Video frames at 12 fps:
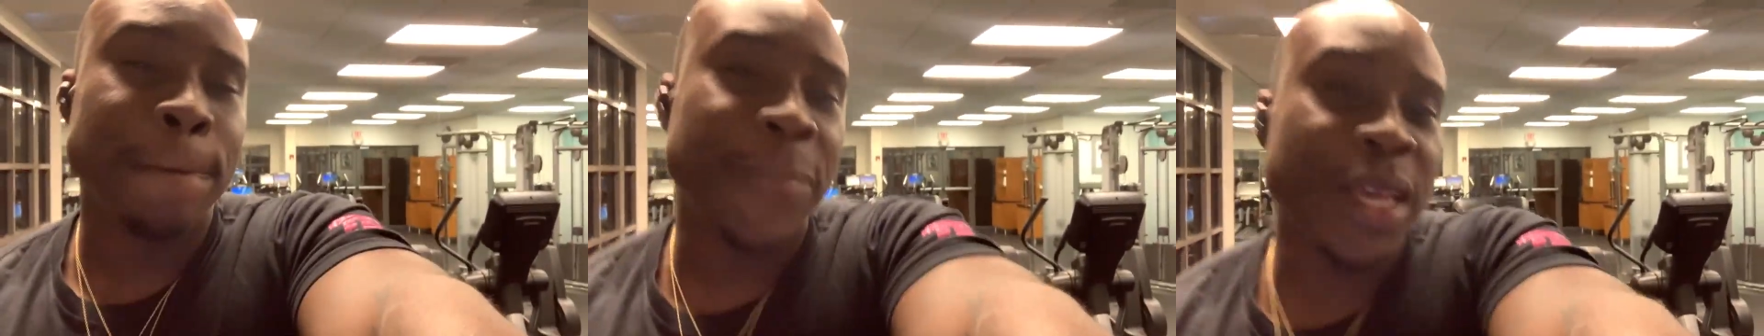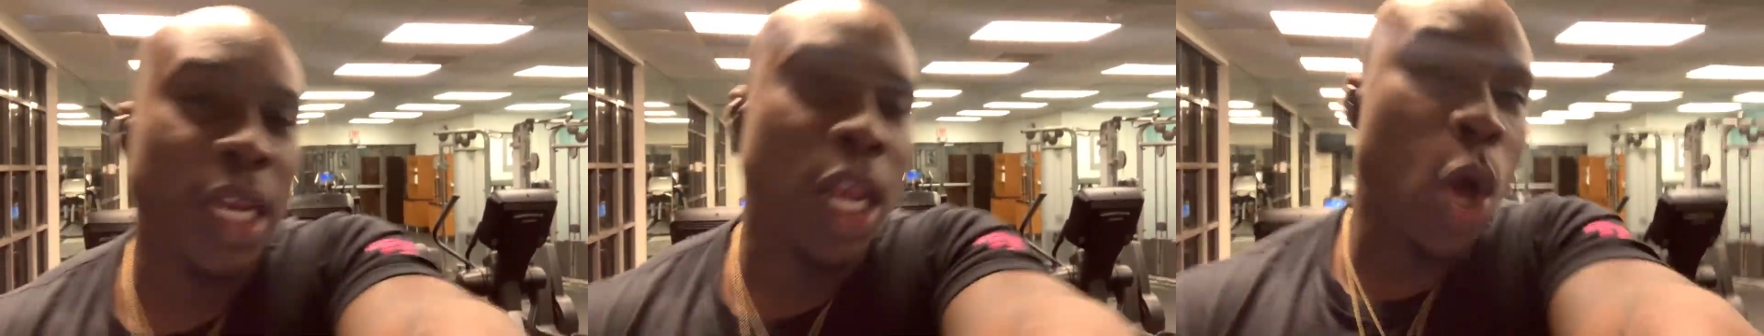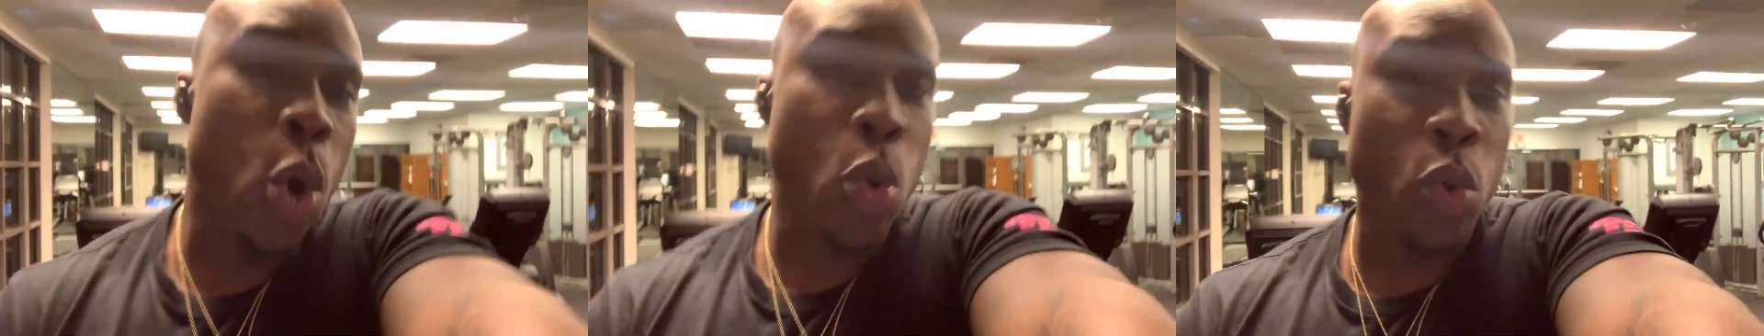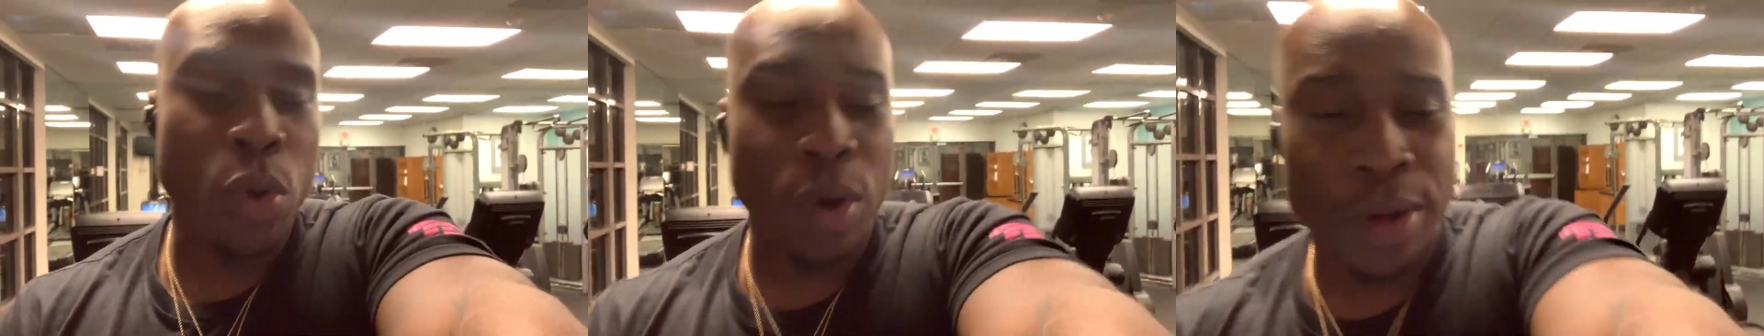
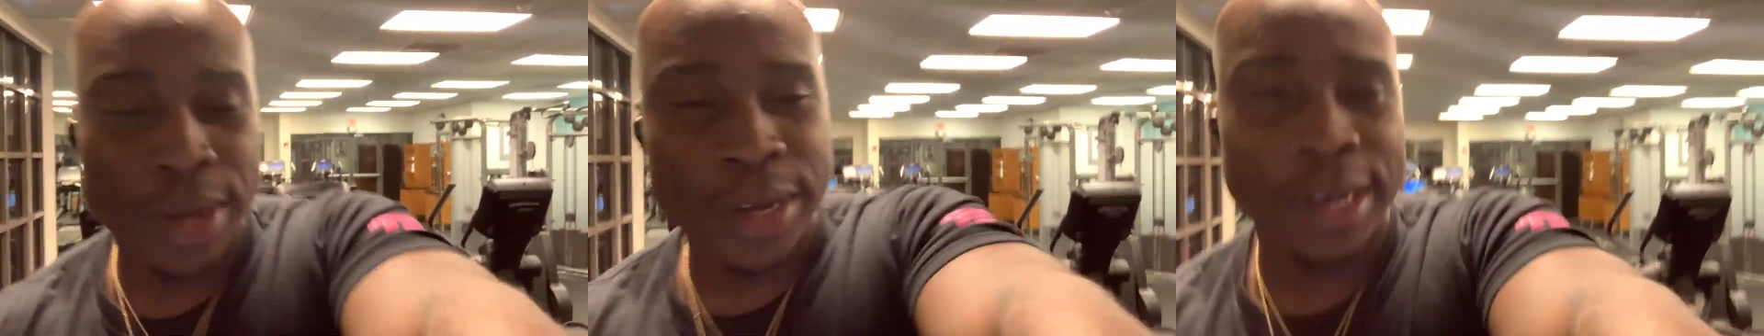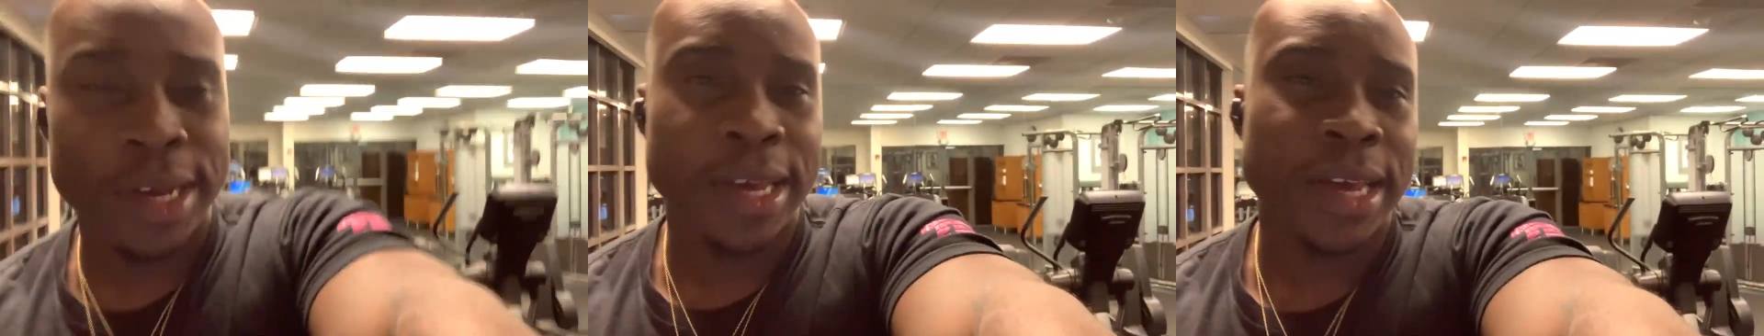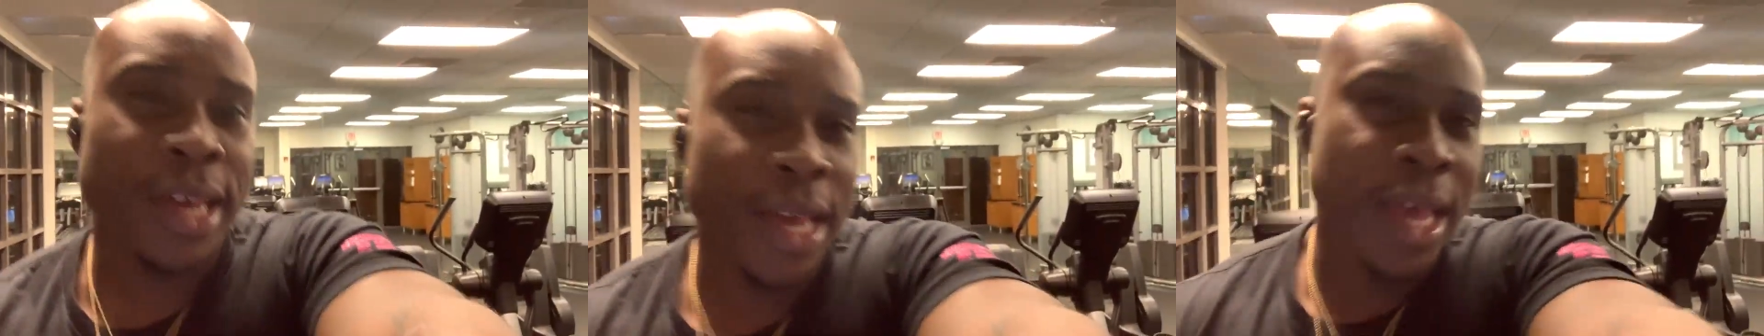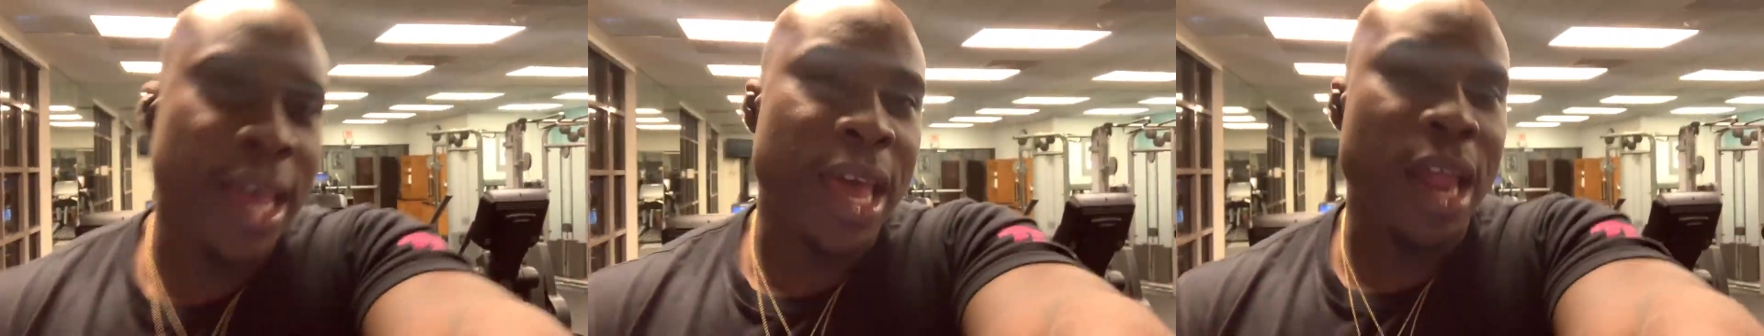below.
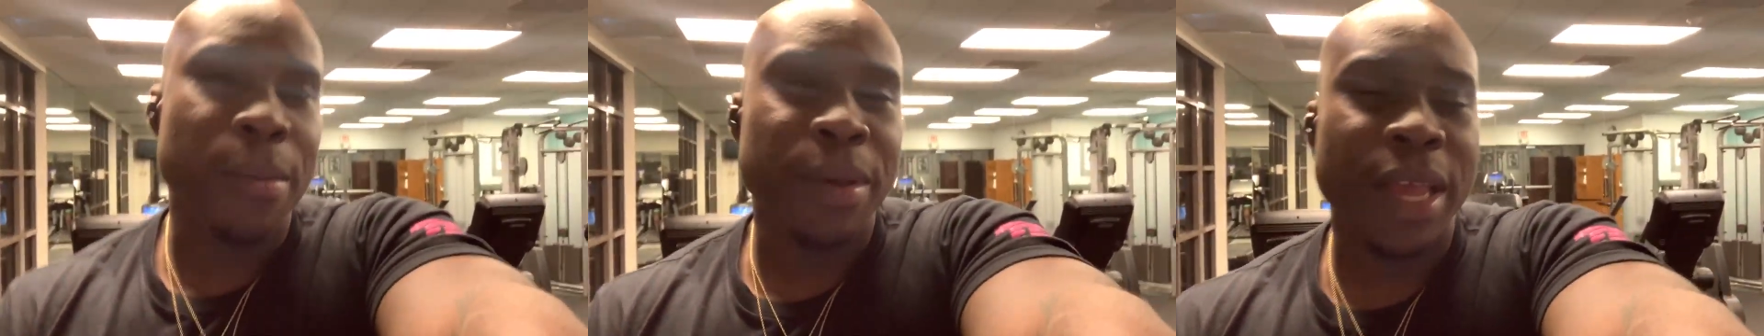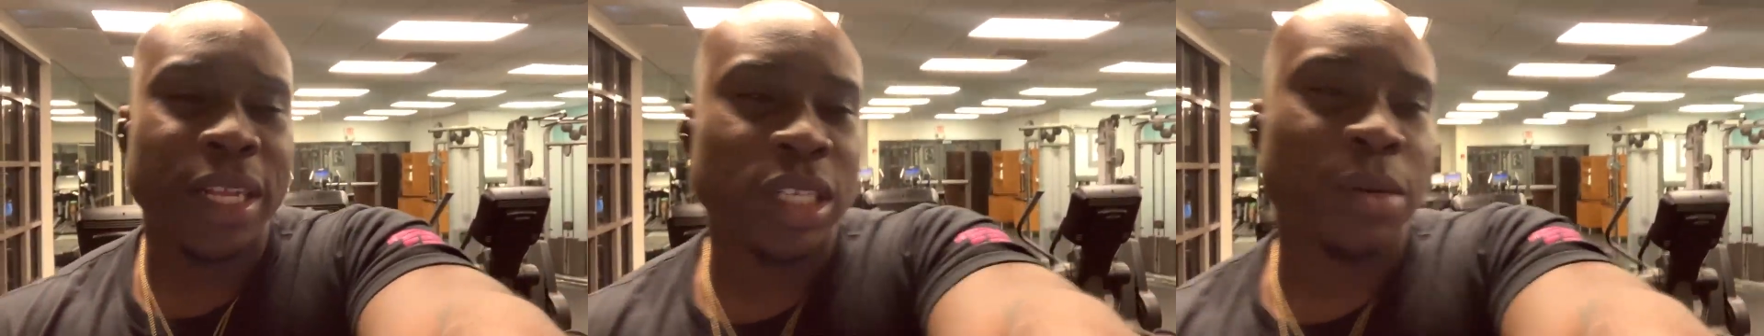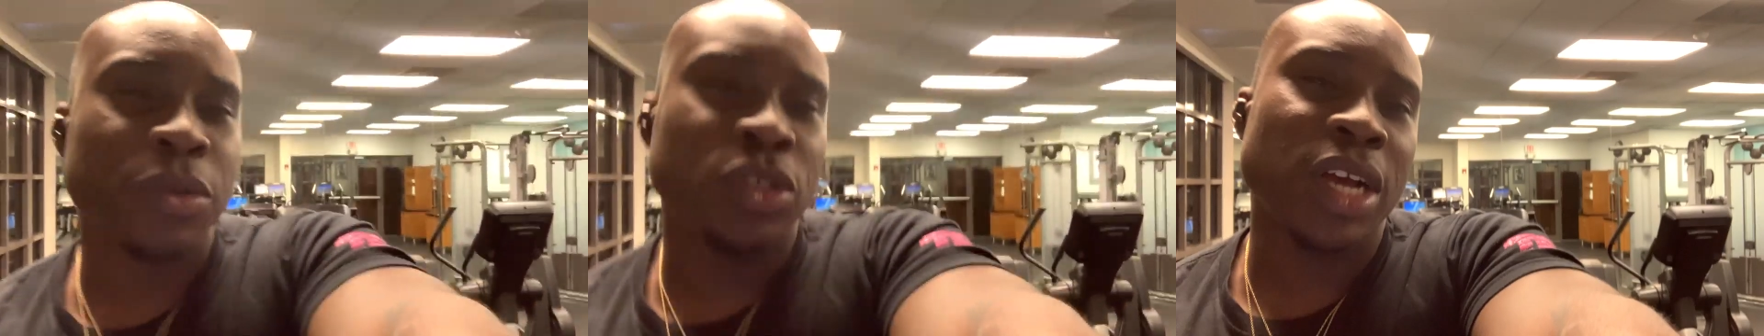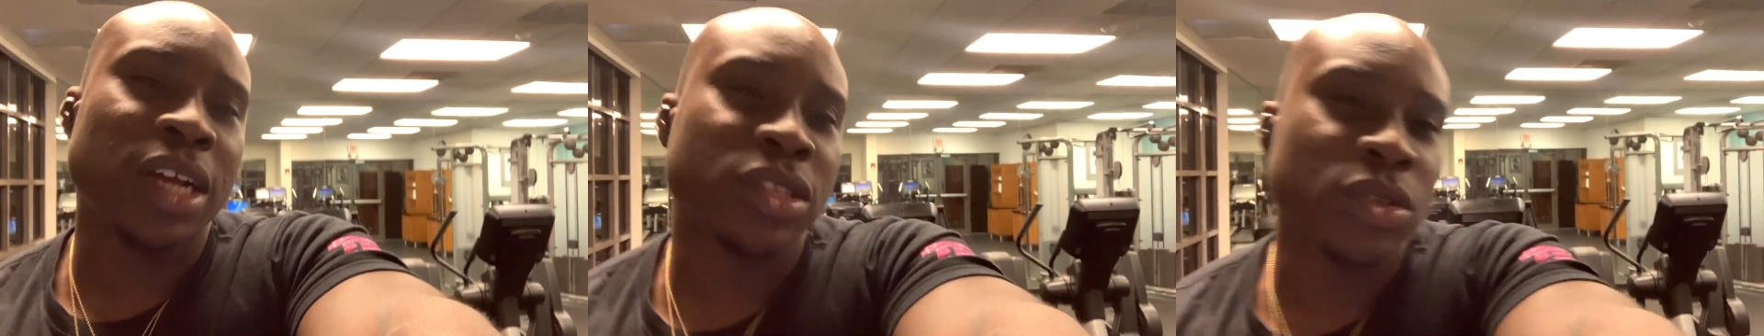I'll be catching up with you
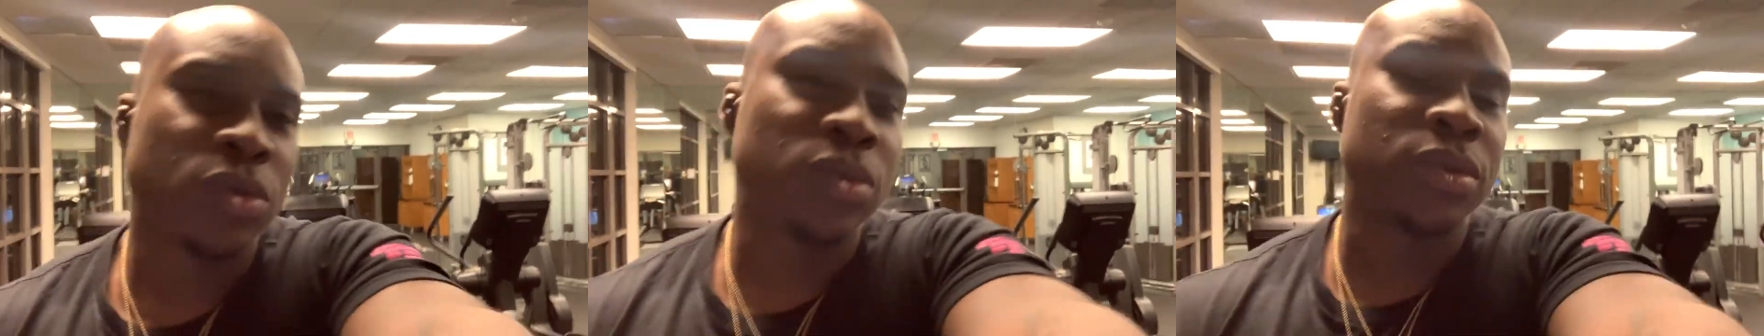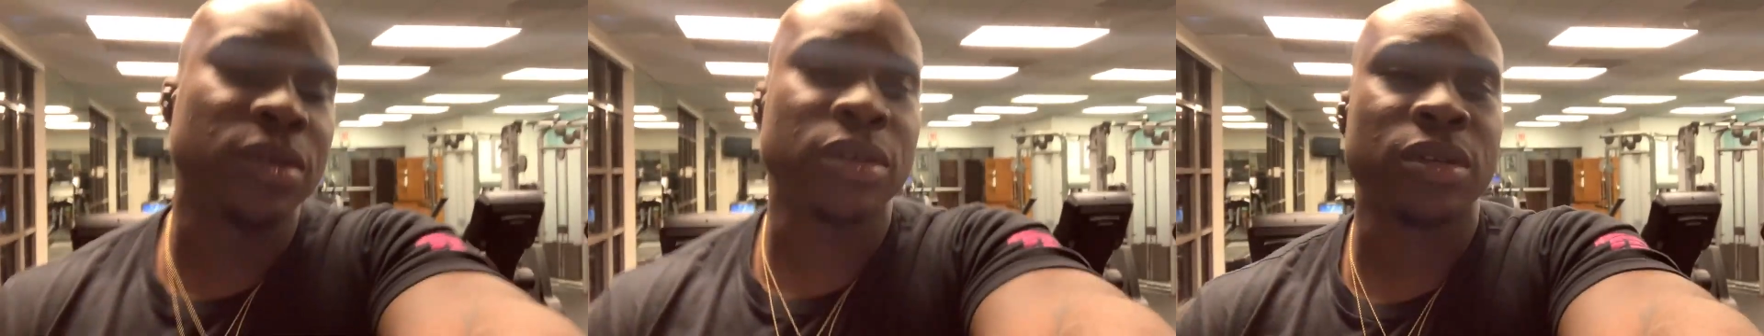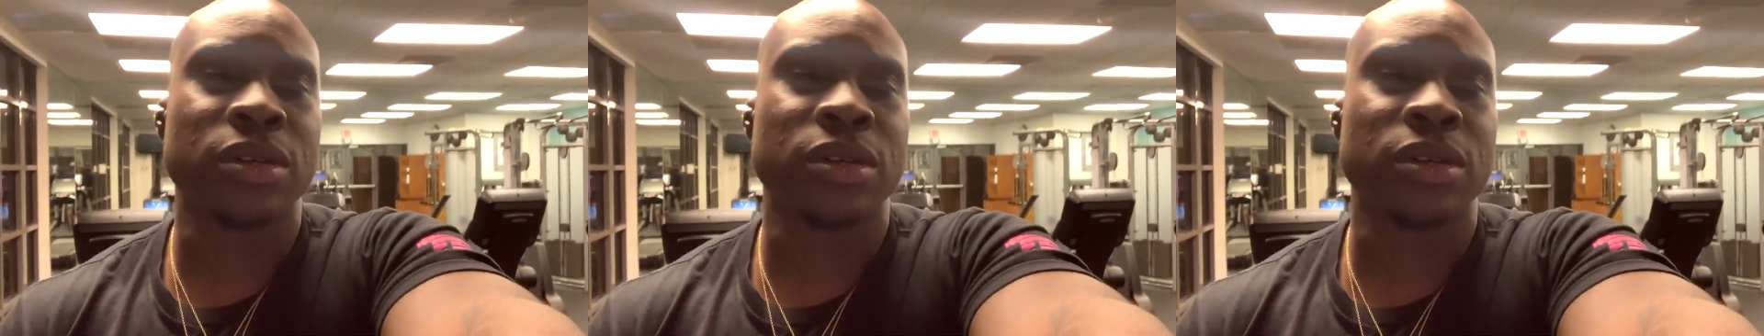guys soon.